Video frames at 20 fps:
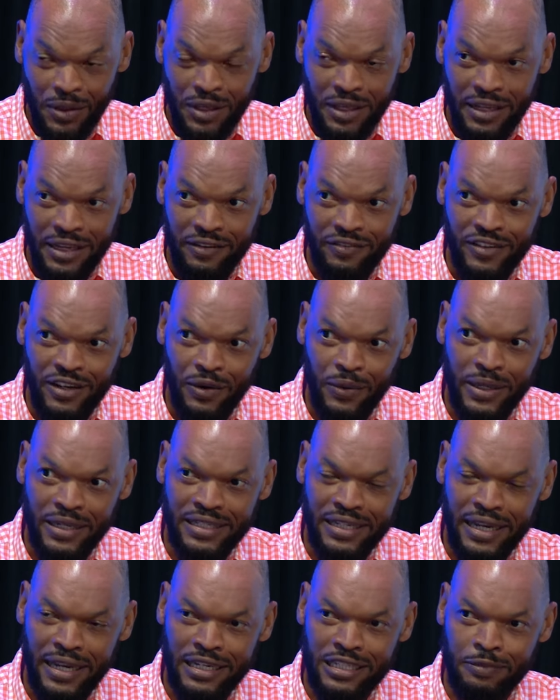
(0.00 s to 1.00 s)
If they're going
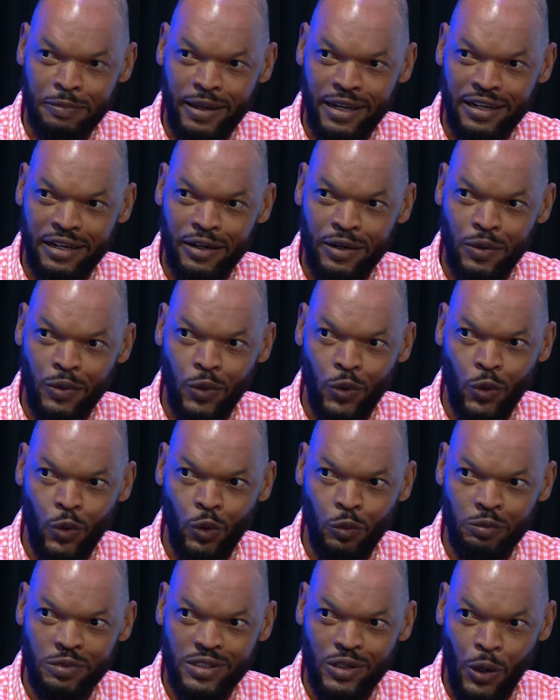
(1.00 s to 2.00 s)
to expand their
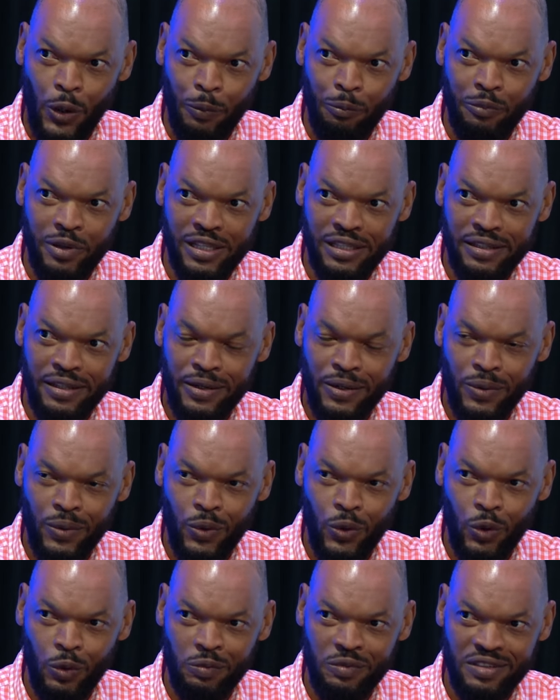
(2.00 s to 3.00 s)
homes or build their
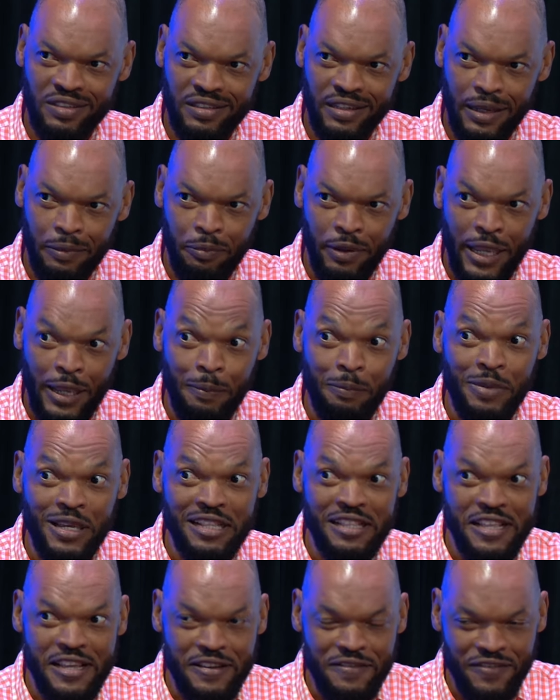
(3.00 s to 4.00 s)
homes, they pay
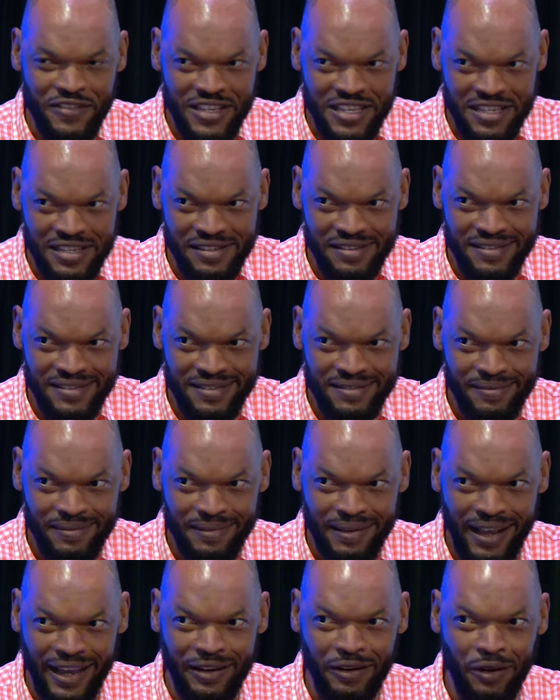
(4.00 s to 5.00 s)
building fees
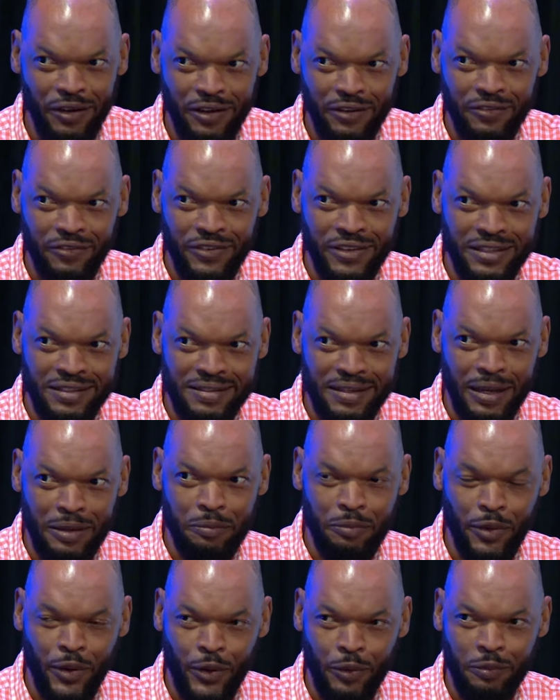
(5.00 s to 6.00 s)
and other fees and
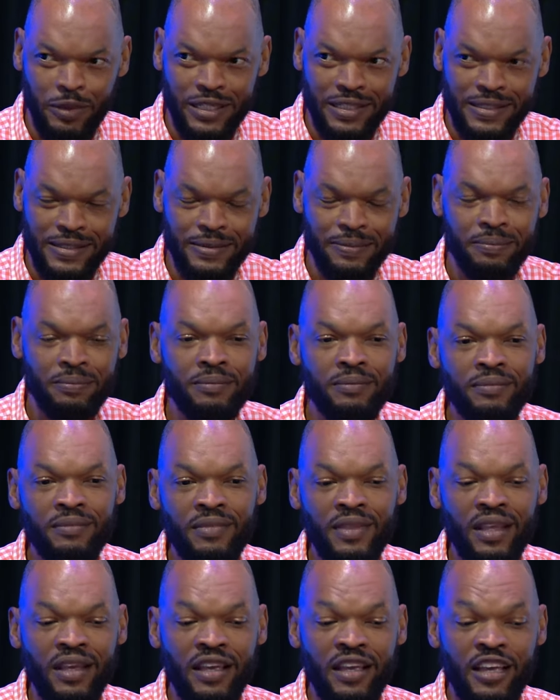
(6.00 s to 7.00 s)
permits.
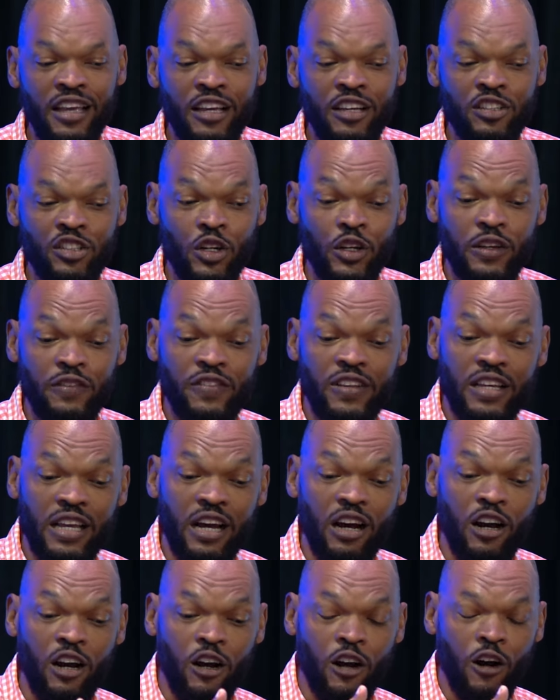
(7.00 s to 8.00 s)
So if the
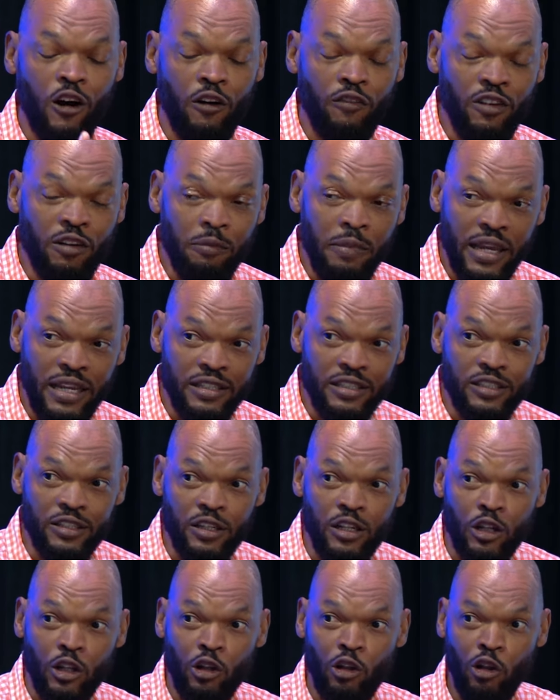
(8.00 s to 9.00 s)
government
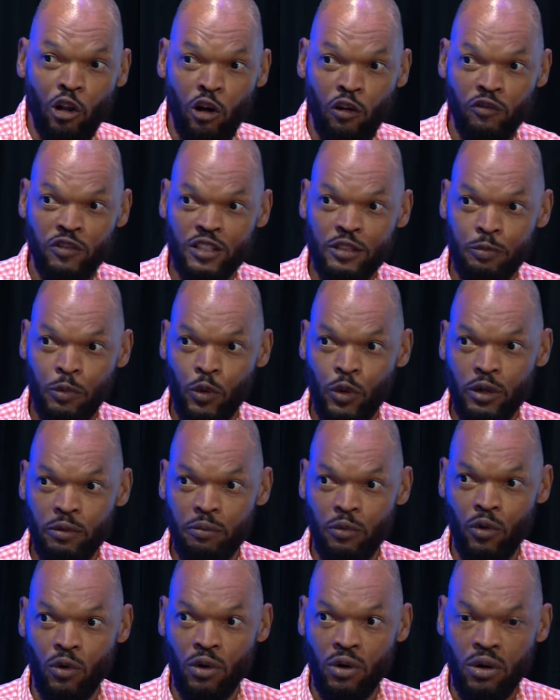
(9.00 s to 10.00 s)
loves
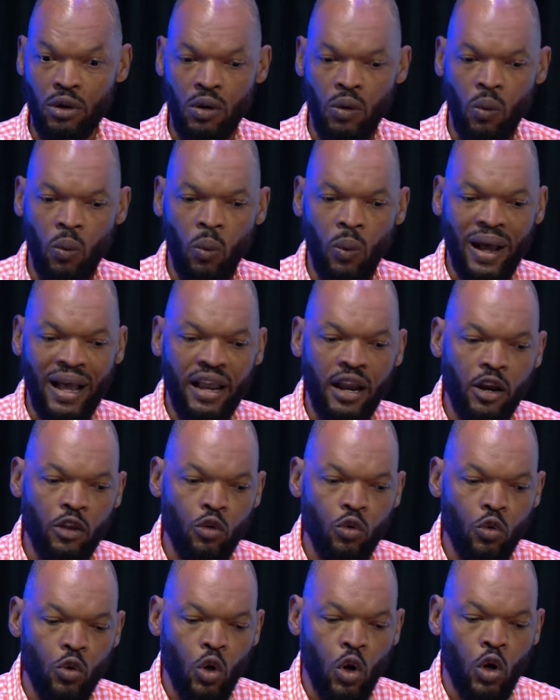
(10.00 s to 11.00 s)
Portmore, why are
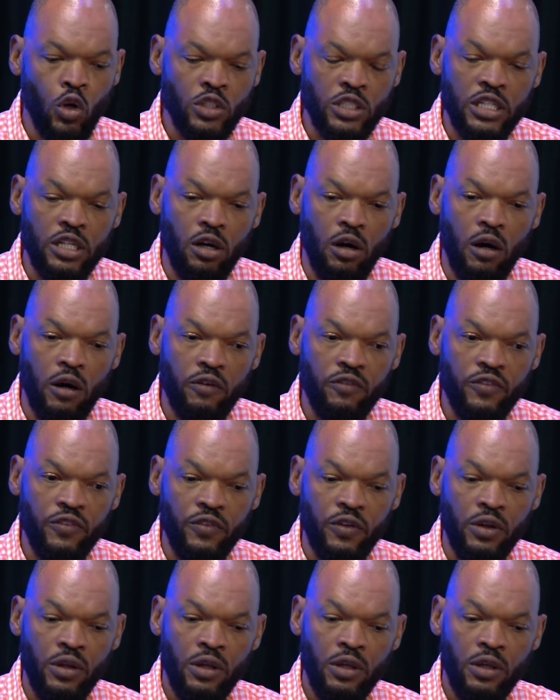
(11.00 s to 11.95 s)
you cutting off